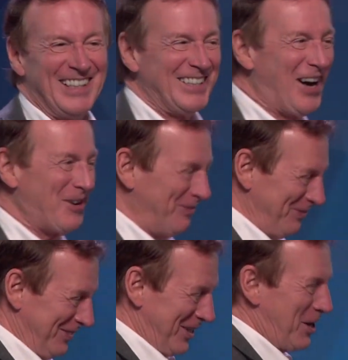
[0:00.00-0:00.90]
No,
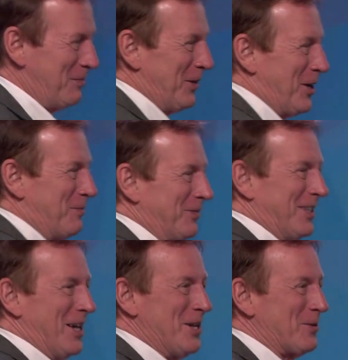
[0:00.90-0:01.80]

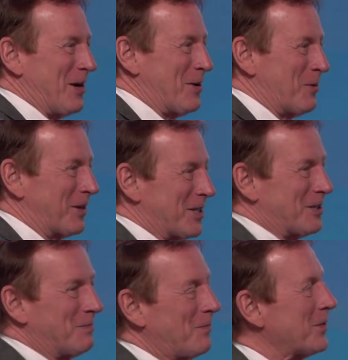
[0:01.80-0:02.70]
that isn't the way it
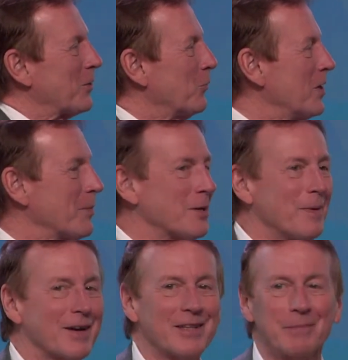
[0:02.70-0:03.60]
works. Women are
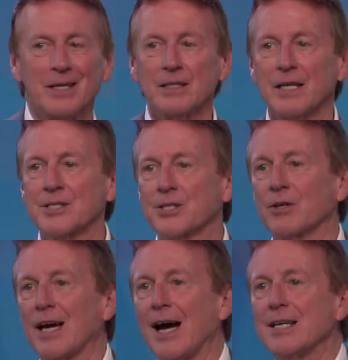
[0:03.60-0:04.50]
better than men, and so
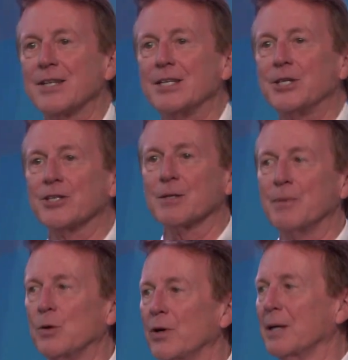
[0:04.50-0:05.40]
guys, that doesn't
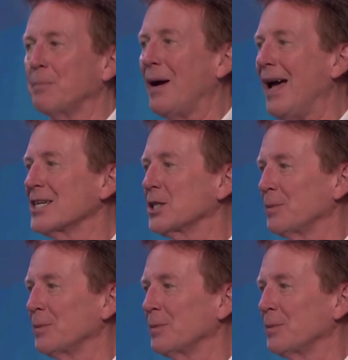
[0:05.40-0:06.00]
mean we can pass the